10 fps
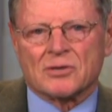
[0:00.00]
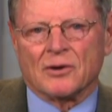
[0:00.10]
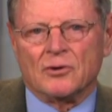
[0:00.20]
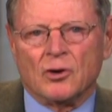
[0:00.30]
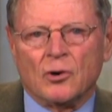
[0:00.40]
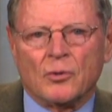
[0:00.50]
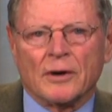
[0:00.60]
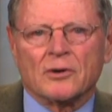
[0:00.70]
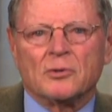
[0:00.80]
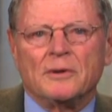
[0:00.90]
are
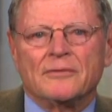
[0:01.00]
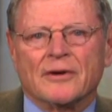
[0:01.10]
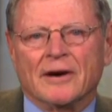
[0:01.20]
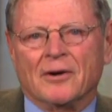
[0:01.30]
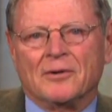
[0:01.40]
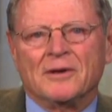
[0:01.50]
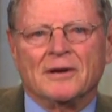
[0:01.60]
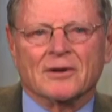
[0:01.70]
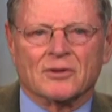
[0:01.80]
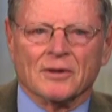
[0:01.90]
nowhere to be found
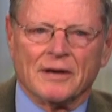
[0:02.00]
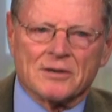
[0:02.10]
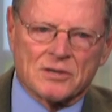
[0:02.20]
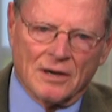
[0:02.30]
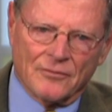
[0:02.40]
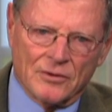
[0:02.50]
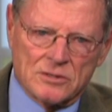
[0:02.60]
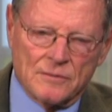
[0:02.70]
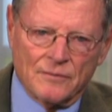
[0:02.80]
at the latest conference.